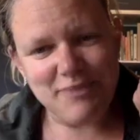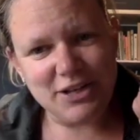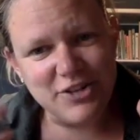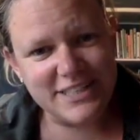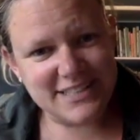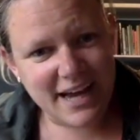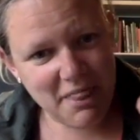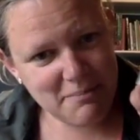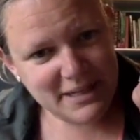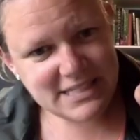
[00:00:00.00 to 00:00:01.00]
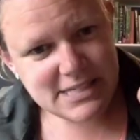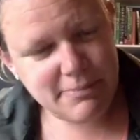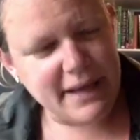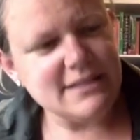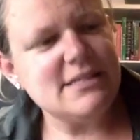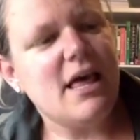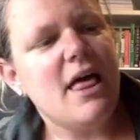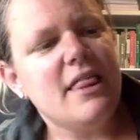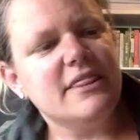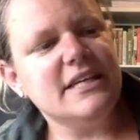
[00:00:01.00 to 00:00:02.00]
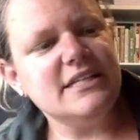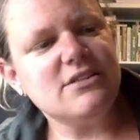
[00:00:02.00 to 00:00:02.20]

I tried to tie them into space. These